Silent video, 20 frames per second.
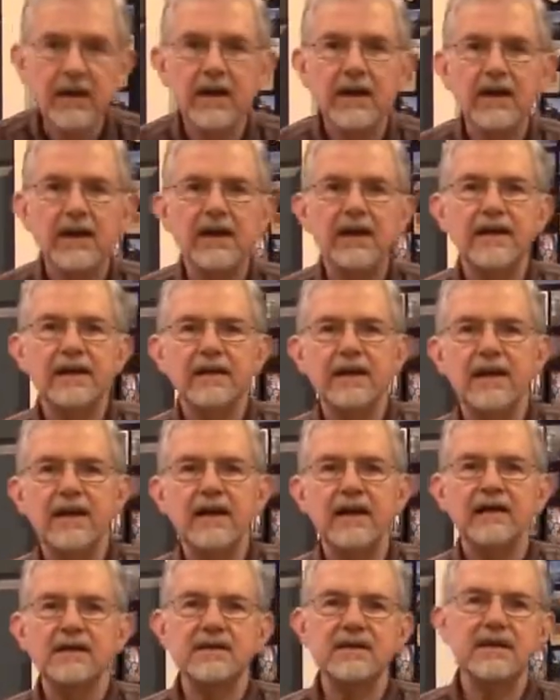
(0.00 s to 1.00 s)
And
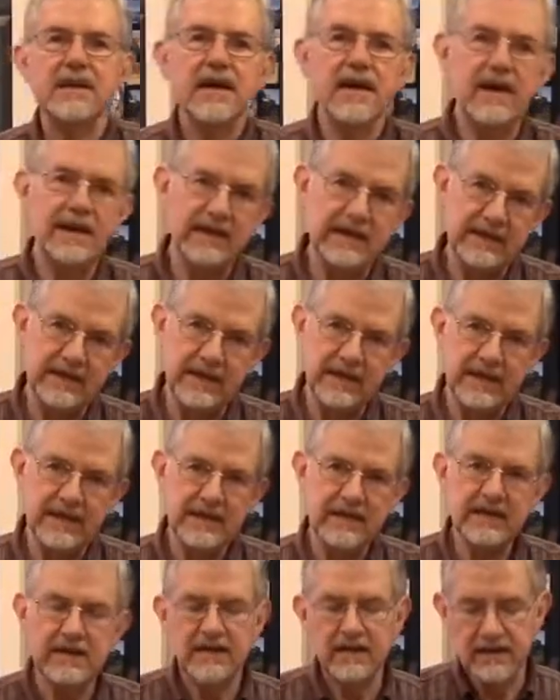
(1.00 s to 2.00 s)
I did hand knead
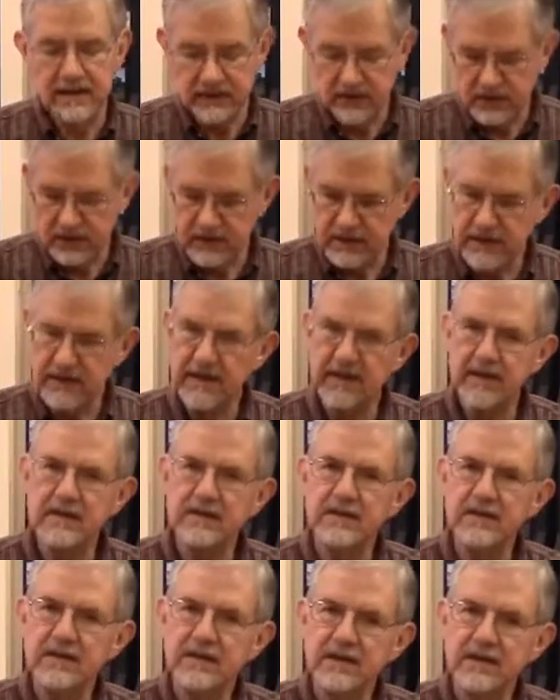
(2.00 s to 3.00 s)
it toward the
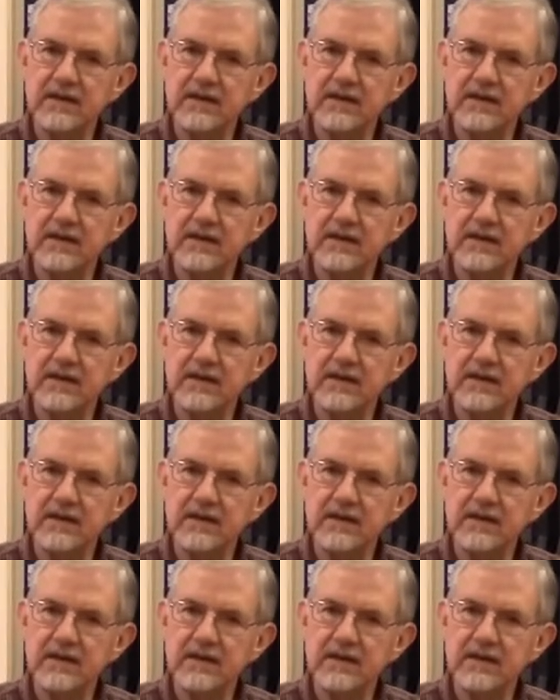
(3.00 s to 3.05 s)
end